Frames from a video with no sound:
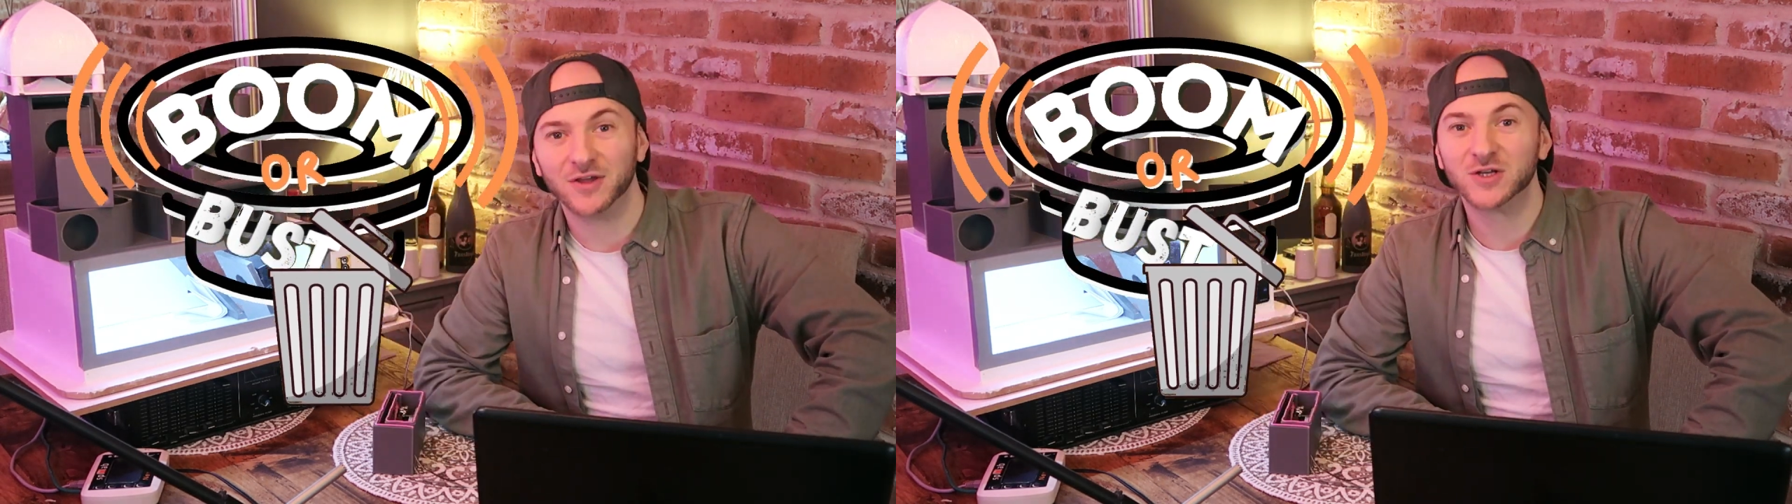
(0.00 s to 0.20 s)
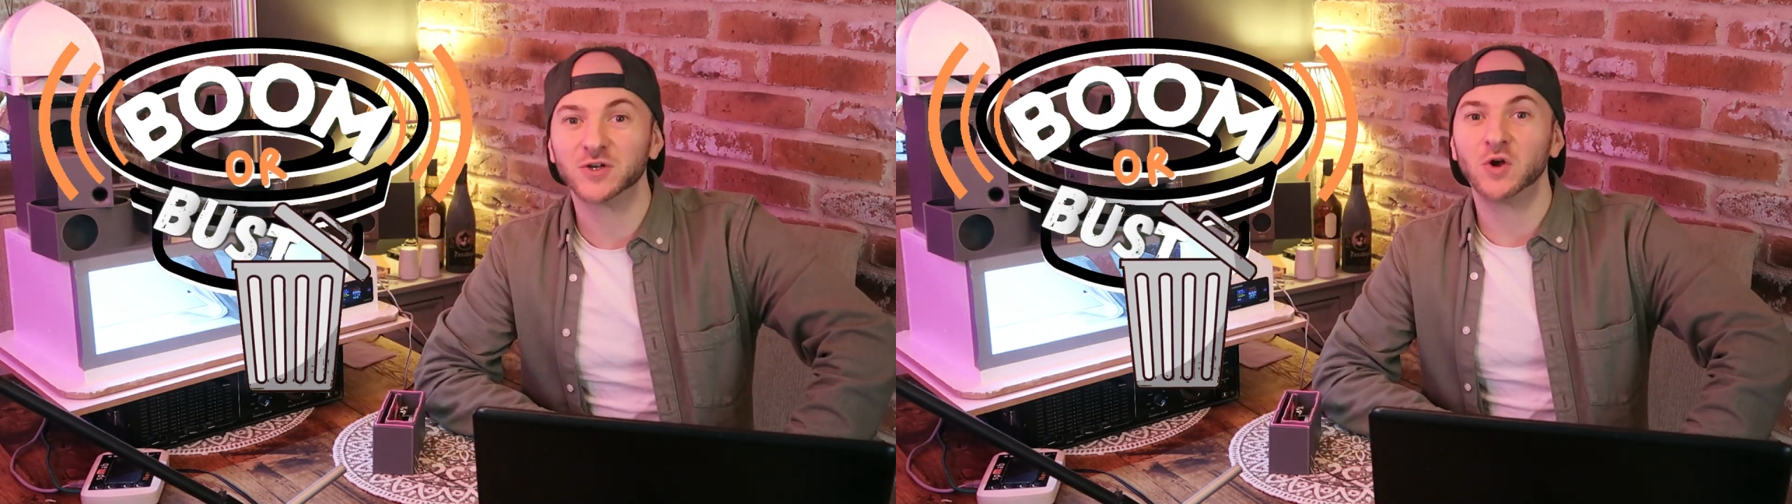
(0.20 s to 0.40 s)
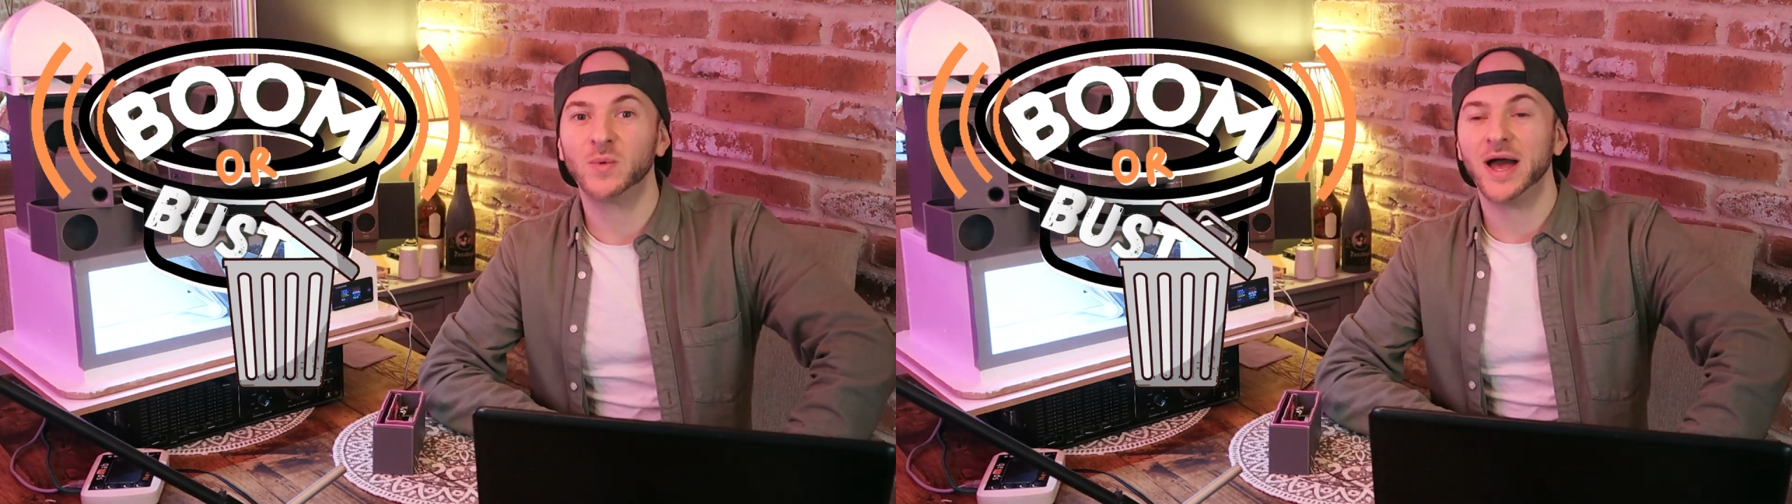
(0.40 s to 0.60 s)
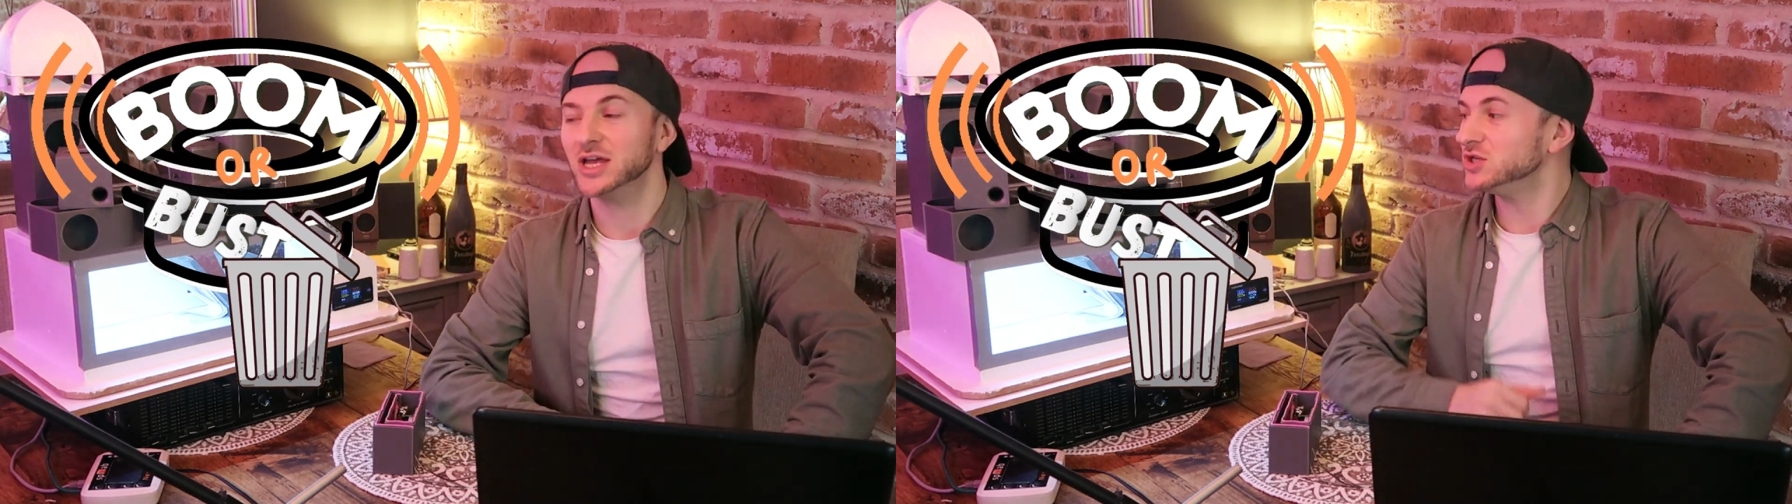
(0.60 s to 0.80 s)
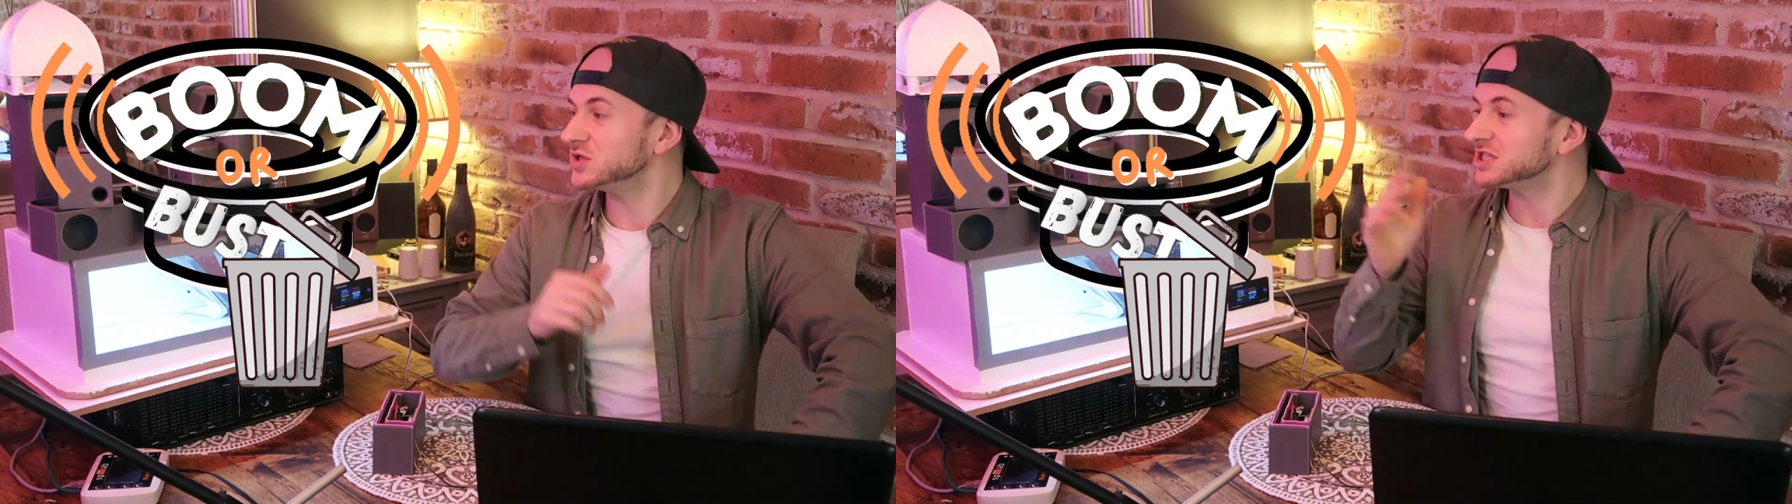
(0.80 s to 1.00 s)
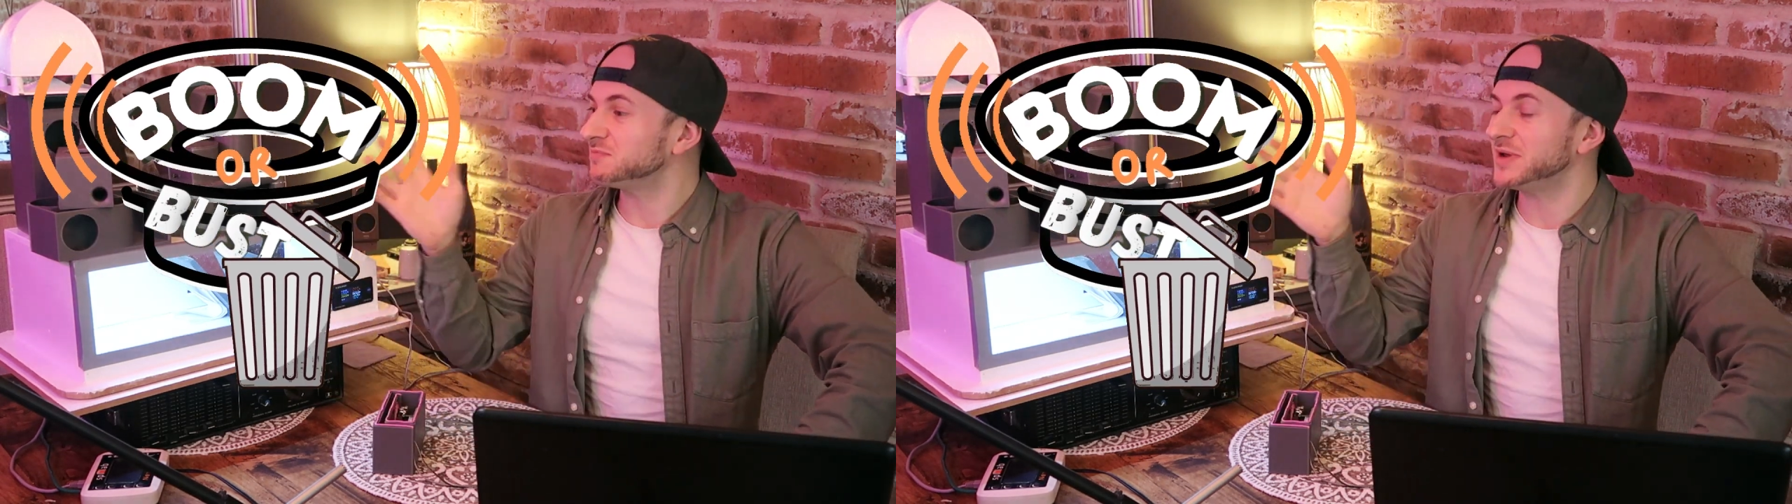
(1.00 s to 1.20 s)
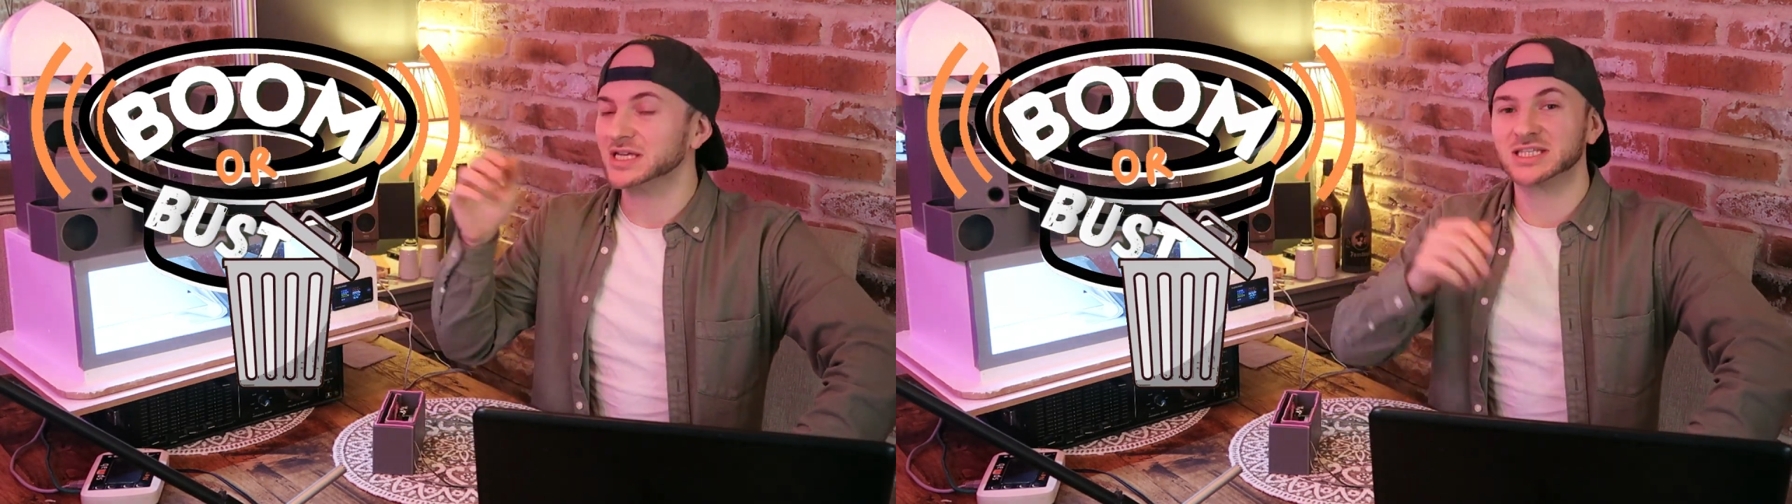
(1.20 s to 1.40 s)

the show where you submit